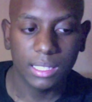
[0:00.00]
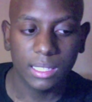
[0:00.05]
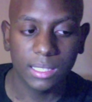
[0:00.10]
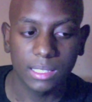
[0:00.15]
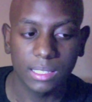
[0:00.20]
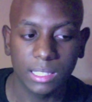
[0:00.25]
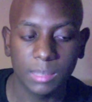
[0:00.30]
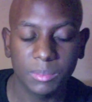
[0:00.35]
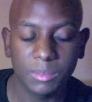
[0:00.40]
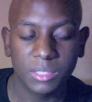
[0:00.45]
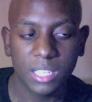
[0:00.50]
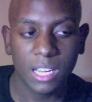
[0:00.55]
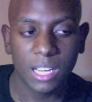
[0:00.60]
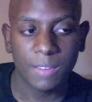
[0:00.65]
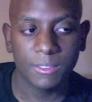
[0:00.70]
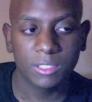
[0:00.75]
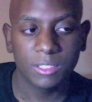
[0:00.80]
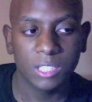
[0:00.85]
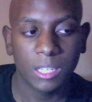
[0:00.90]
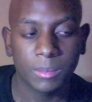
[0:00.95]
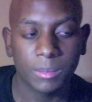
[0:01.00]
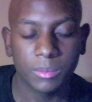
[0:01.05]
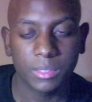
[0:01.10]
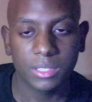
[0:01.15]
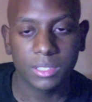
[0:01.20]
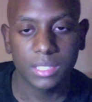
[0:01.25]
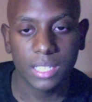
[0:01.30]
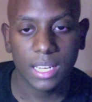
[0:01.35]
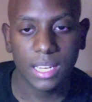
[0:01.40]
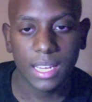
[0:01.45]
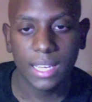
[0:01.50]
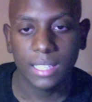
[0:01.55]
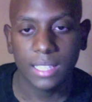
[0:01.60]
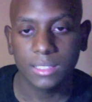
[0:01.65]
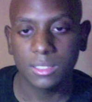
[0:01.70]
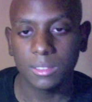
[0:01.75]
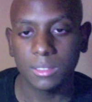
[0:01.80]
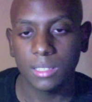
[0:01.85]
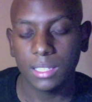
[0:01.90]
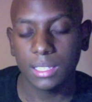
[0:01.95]
limb salvage operation I had.
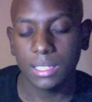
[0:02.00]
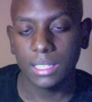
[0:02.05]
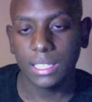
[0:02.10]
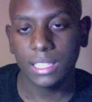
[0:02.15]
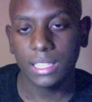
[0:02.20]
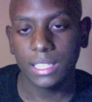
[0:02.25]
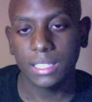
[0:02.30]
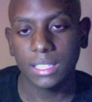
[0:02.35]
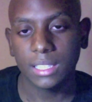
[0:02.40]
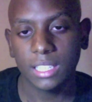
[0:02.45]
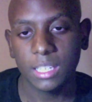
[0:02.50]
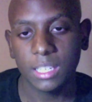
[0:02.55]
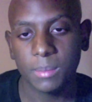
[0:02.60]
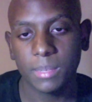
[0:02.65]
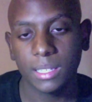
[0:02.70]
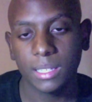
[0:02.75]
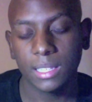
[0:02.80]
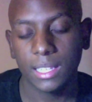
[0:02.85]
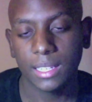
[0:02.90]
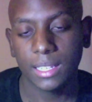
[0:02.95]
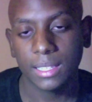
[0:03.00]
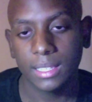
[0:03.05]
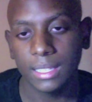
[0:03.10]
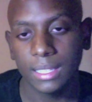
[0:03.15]
So luckily I get to keep my leg,